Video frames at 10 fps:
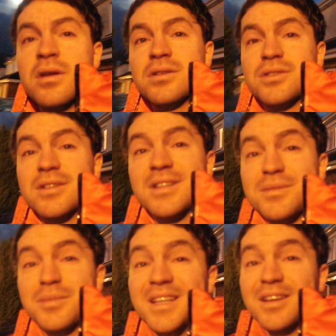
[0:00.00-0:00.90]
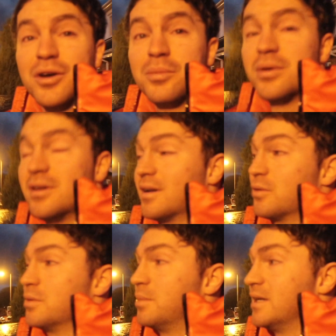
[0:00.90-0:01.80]
So that's me up,
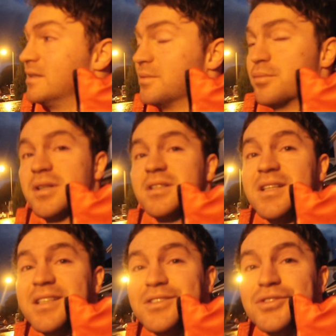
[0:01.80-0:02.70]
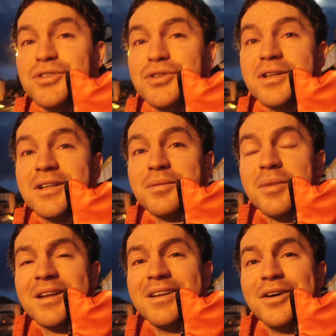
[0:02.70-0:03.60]
out of bed, meditation done, and I'm
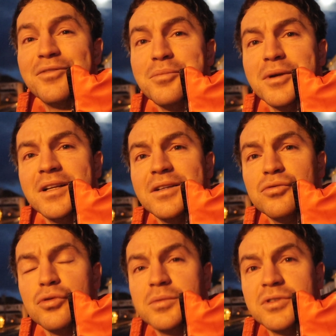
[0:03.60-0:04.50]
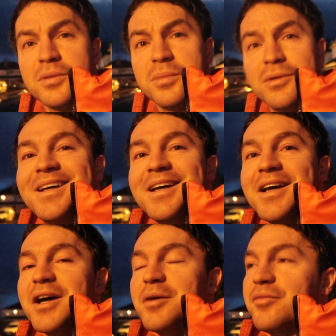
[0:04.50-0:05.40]
heading off on my little road trip.
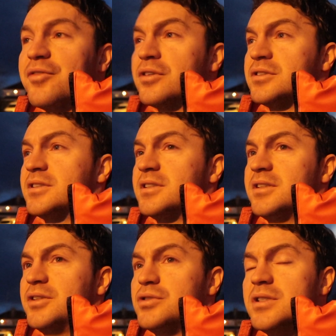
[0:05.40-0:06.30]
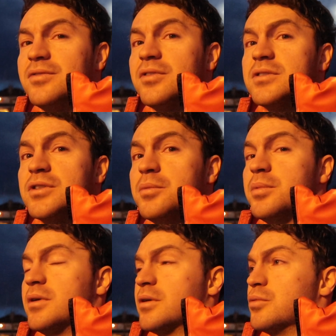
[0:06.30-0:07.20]
I'm usually first up,
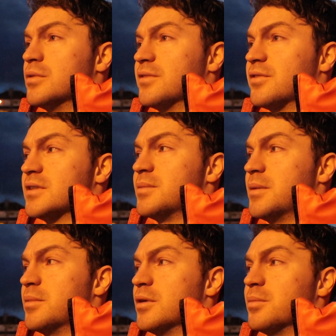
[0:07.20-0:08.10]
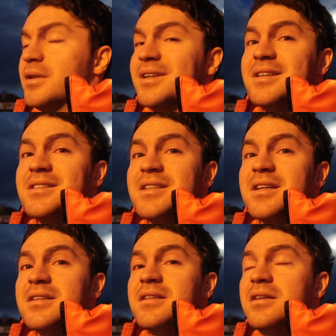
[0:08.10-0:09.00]
or one of the first people up on the
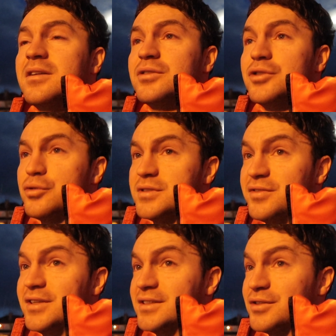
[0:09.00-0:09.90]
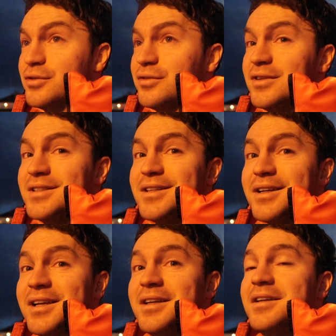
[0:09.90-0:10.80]
estate, which always feels good. Feels
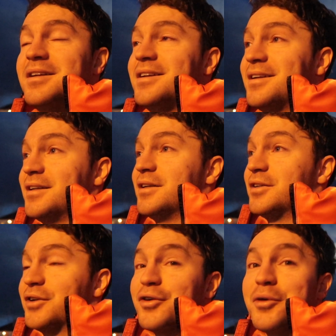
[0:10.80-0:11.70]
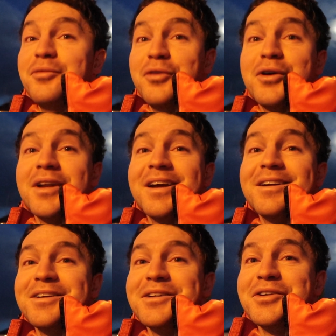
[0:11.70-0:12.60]
like you're up fucking
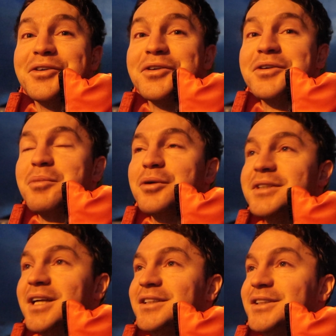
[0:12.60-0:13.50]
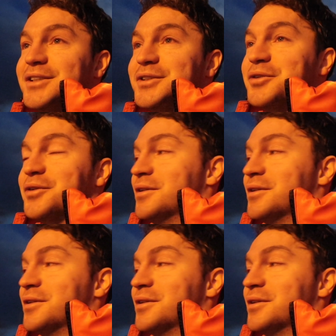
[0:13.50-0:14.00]
early and you're about to get shit done.